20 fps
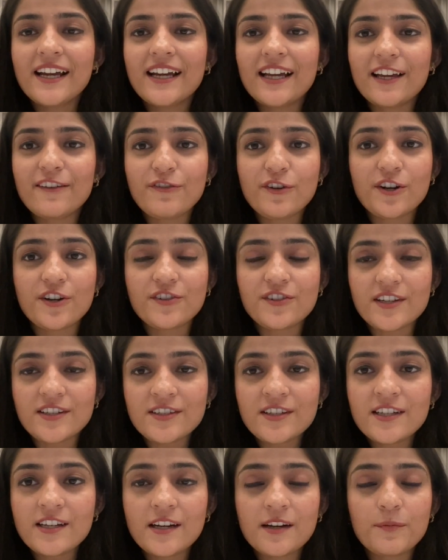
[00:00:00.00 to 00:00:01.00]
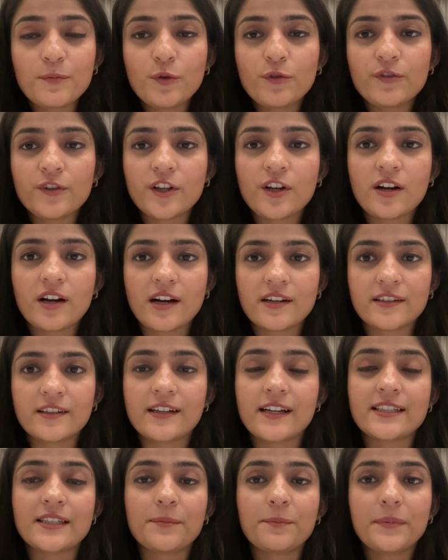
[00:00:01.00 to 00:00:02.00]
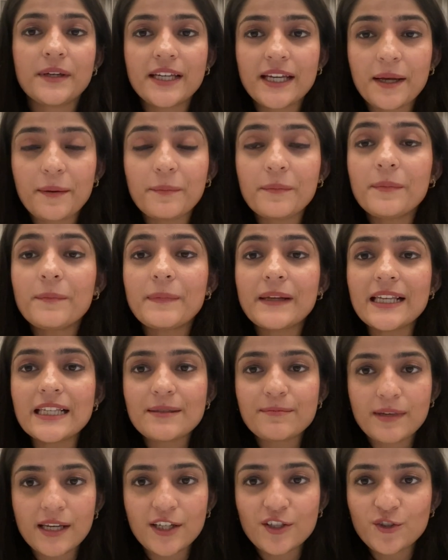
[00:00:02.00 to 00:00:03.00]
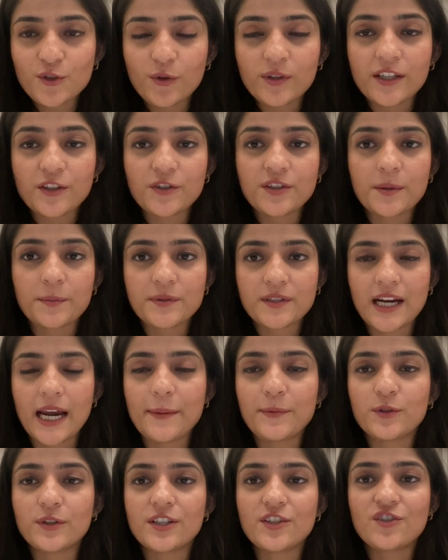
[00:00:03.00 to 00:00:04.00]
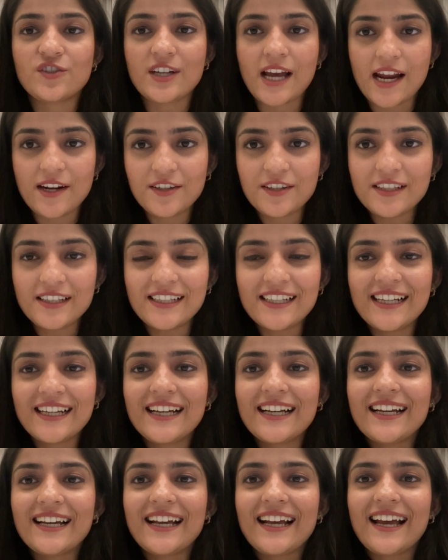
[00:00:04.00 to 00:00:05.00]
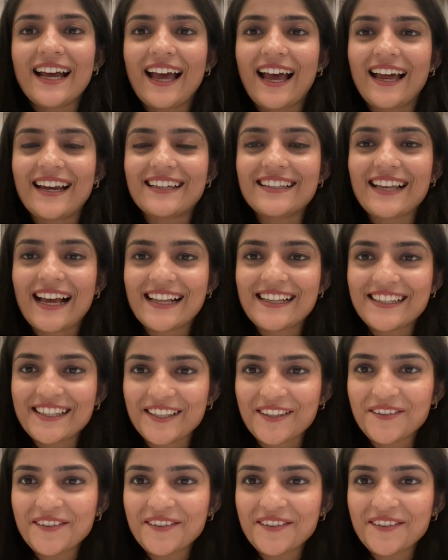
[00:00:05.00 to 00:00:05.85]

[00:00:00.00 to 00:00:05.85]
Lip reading: If you're interested in improving your career as a PM, please make sure that you subscribe to this channel and I'll see you